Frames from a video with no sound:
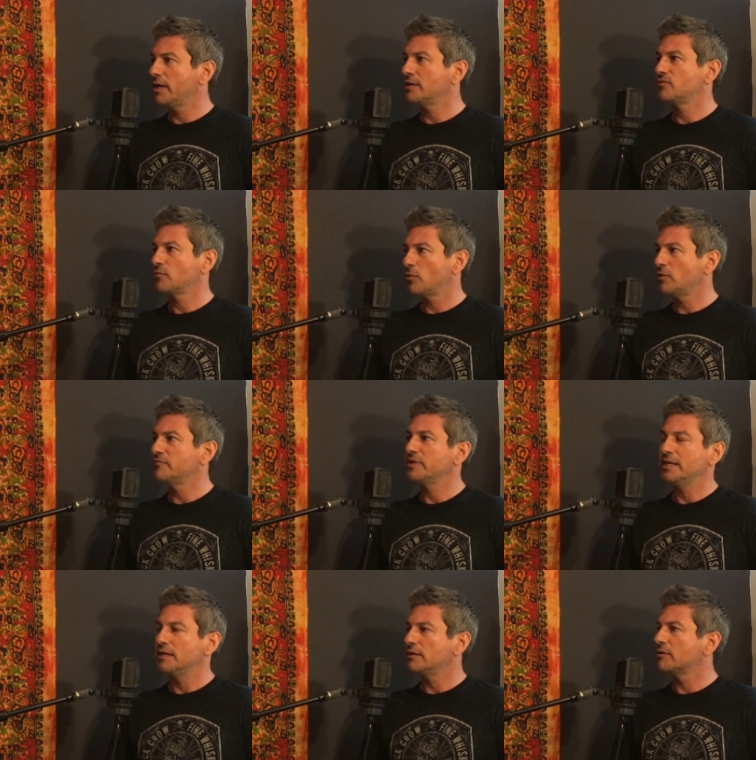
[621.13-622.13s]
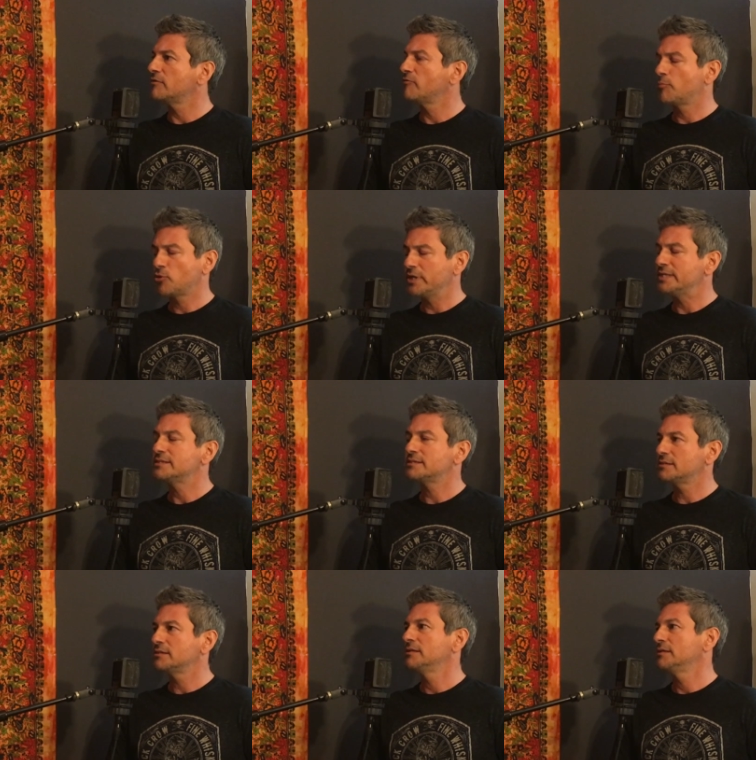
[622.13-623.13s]
It's the role of a healer, of a
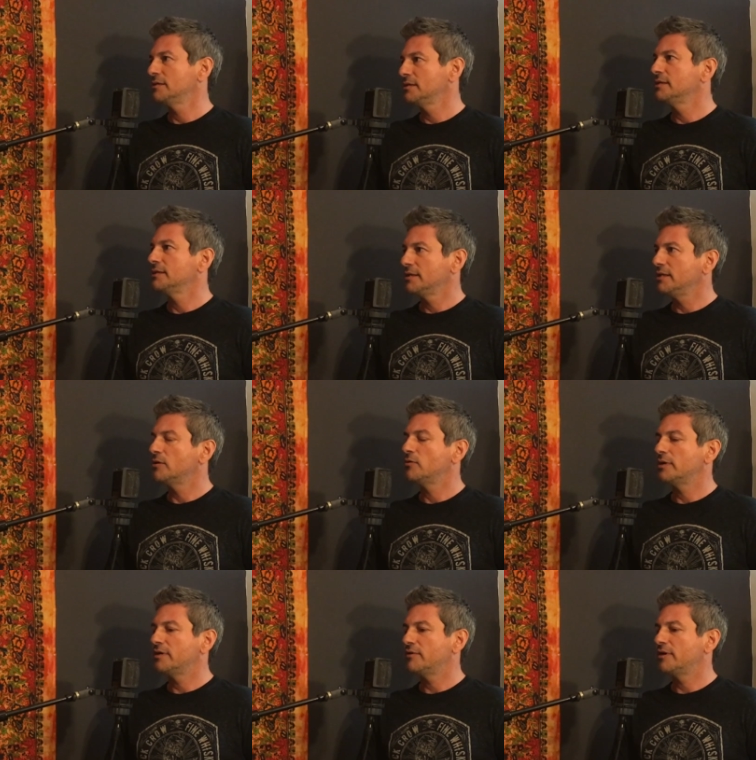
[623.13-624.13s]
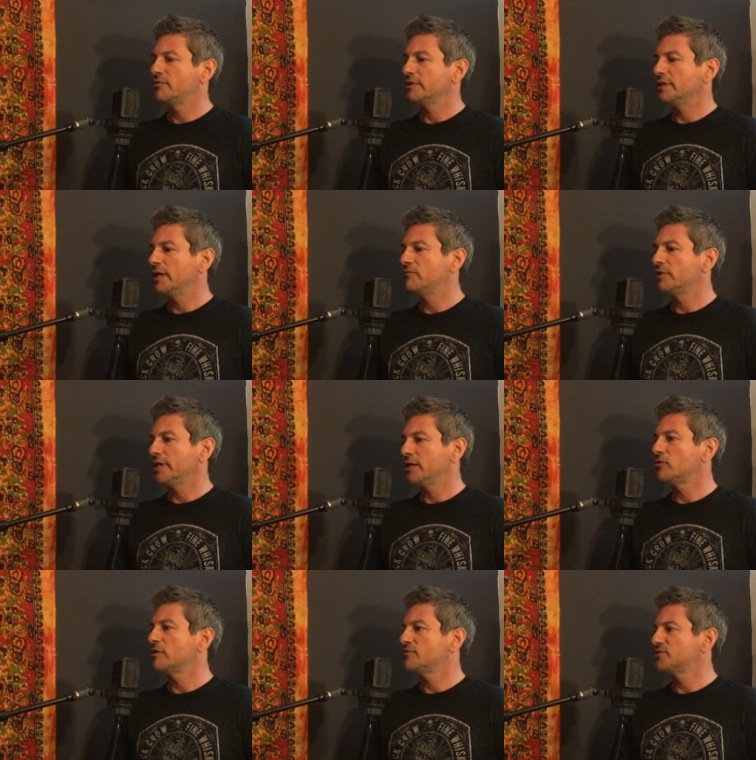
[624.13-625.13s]
priest, of a
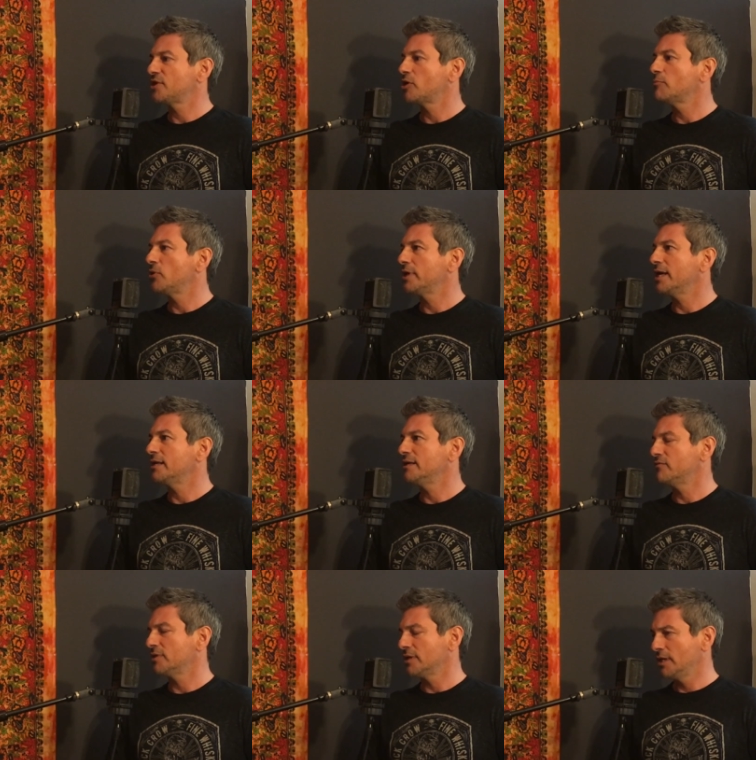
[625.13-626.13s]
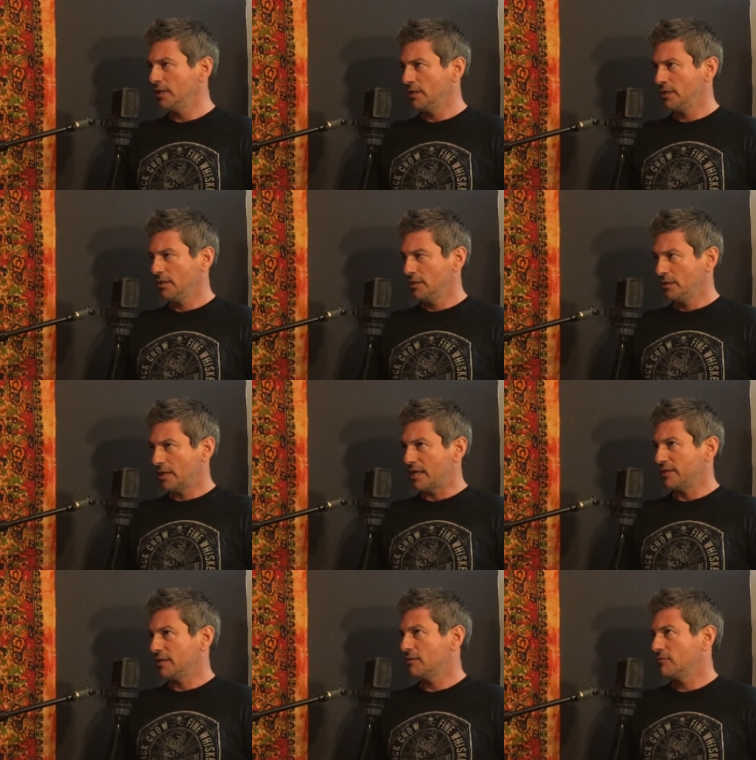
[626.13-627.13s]
leader of a ceremony. And even, I
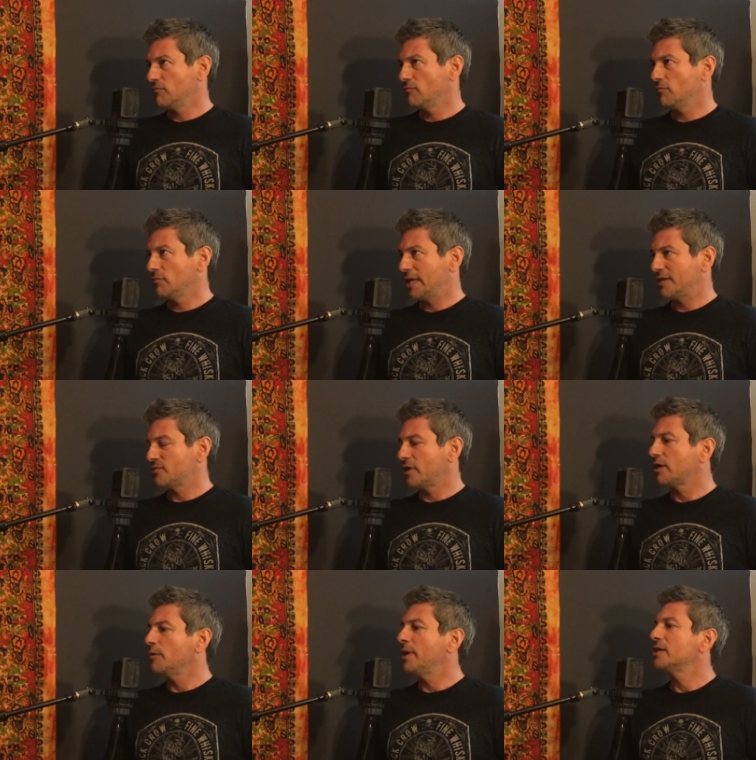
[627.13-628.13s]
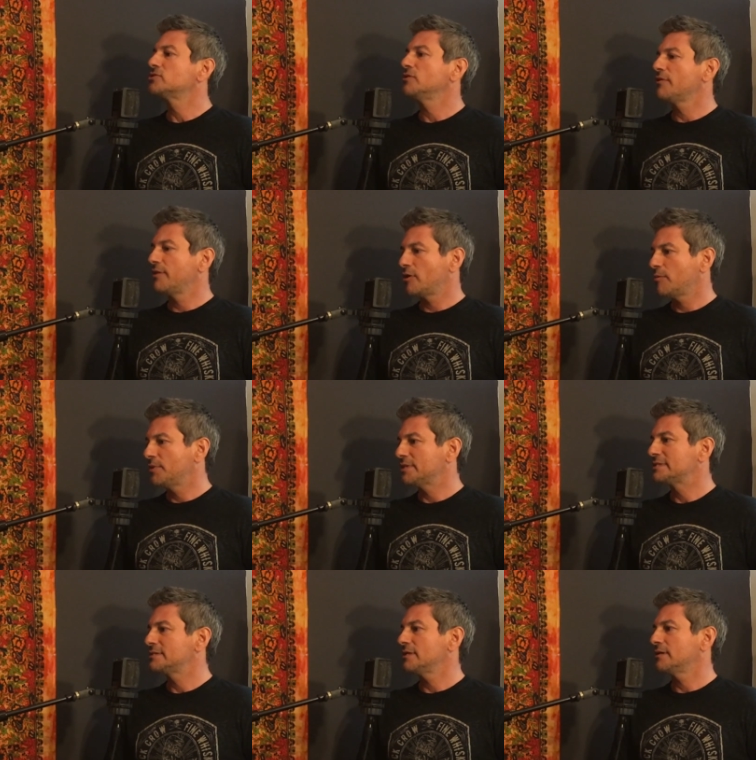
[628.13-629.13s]
think, as an occupational
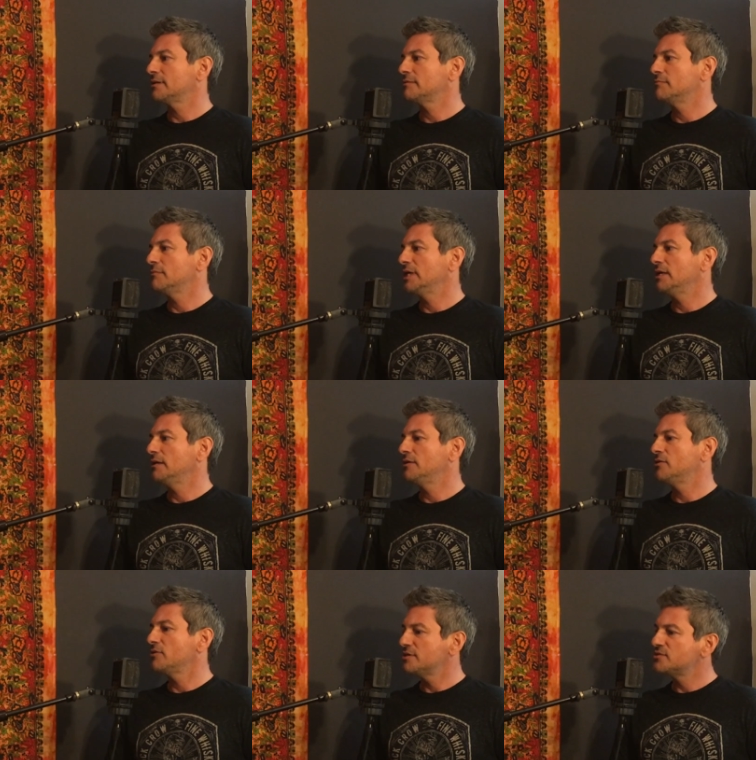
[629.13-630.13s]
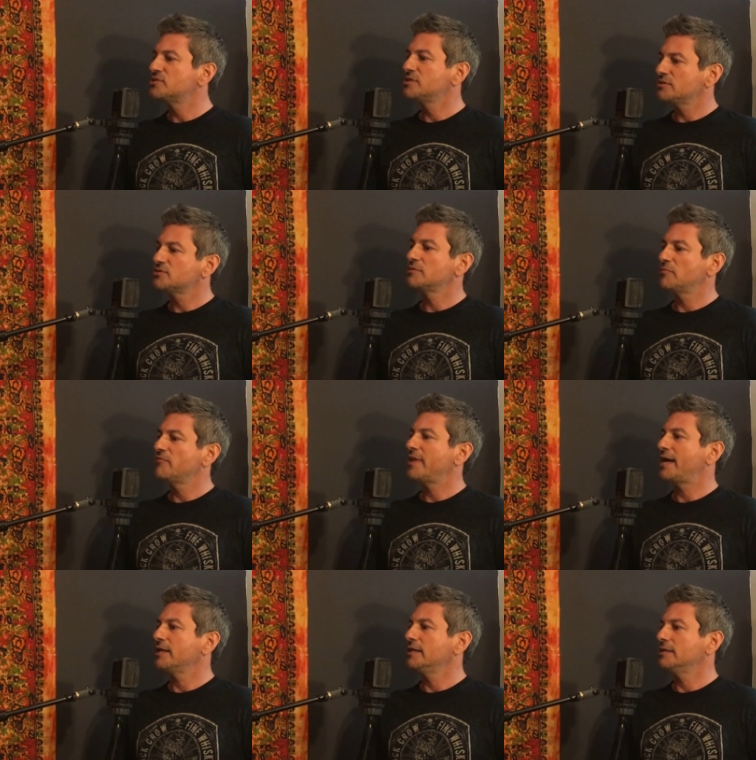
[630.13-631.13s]
therapist, there is still some of
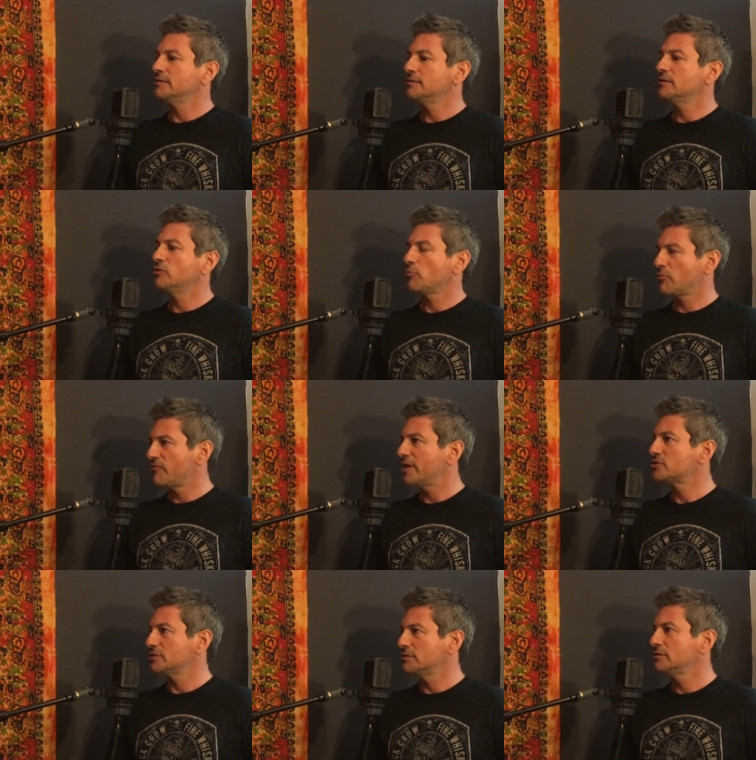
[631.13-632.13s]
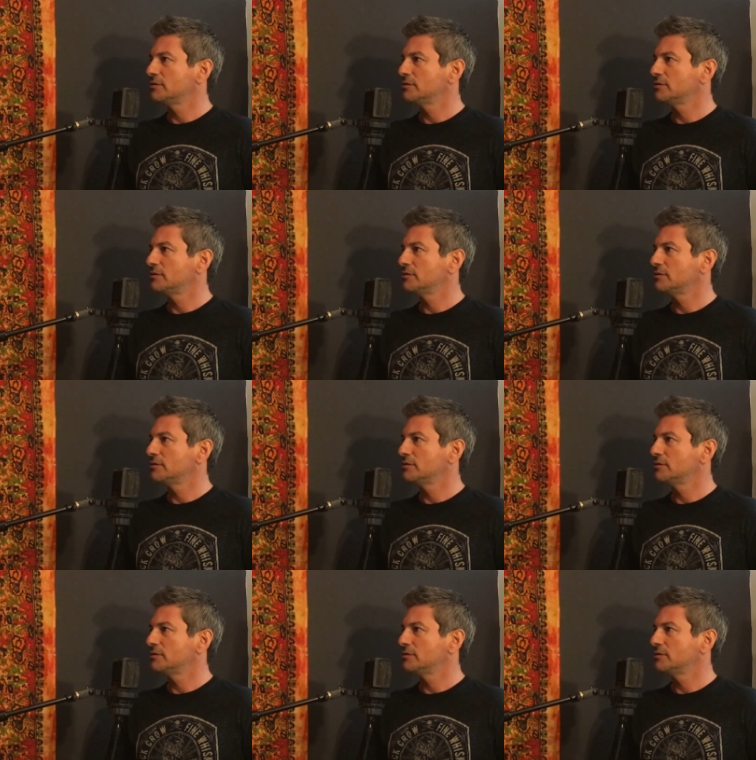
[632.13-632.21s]
that in your profession.